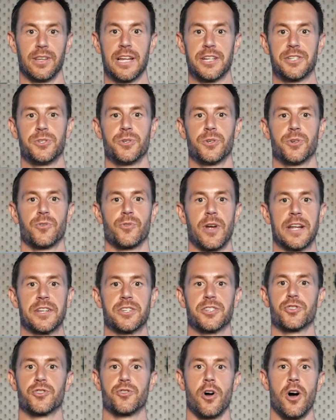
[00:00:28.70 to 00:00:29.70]
lets you create
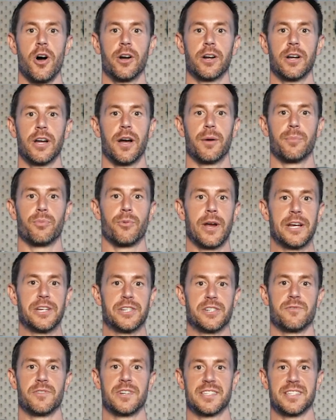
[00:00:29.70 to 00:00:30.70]
strong,
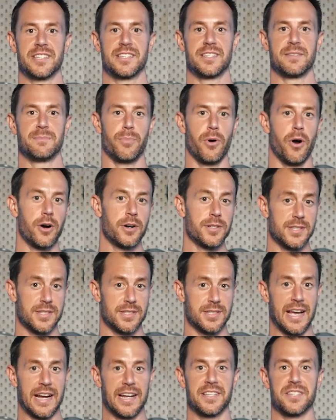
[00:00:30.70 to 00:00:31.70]
abrasion-resistant parts
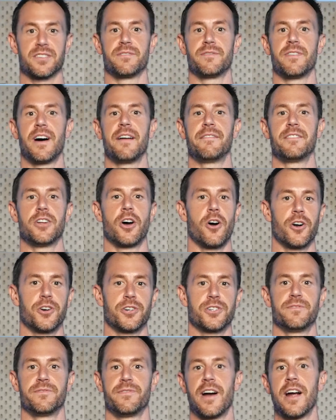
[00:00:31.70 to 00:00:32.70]
that can survive in
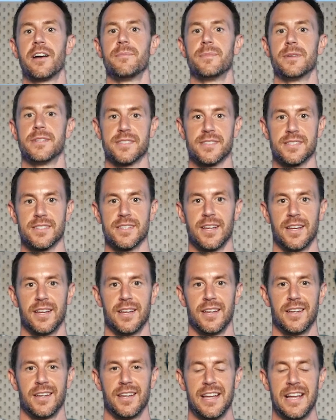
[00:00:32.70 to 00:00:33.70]
harsh environments.
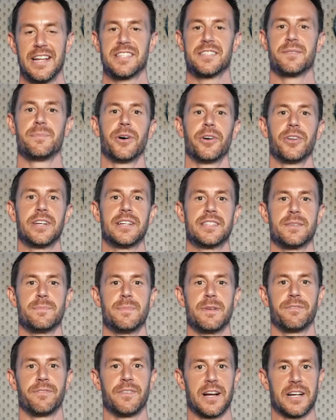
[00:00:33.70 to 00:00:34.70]
Its ability to
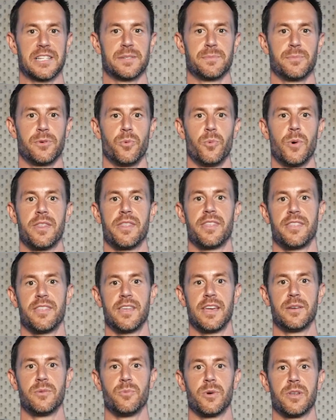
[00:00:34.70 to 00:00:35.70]
be flexible when
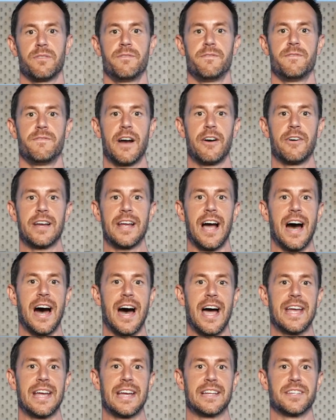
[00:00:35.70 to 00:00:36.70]
thin with very
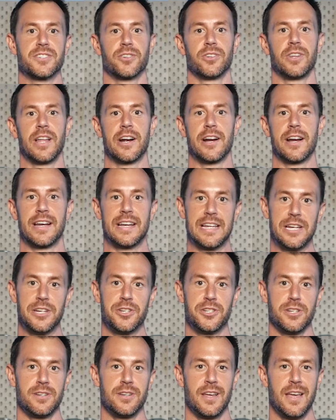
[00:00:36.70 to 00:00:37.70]
high interlayer
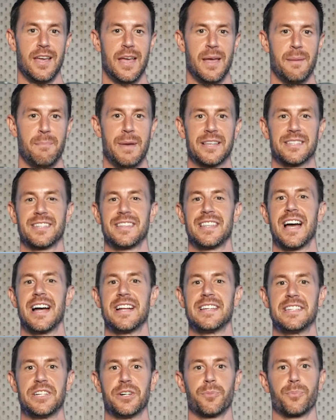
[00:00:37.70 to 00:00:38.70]
adhesion makes it the
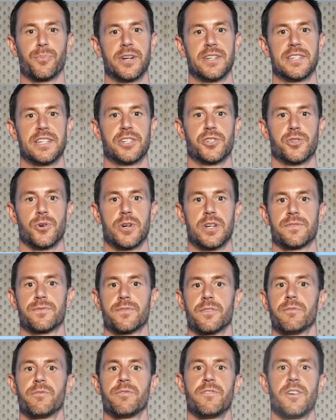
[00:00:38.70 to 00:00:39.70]
ideal printing choice
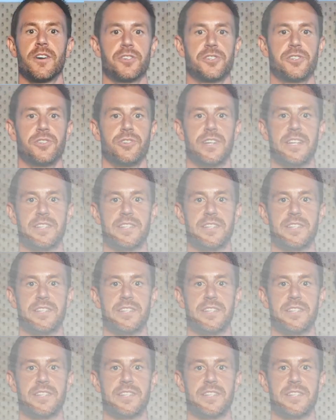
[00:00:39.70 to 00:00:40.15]
for functional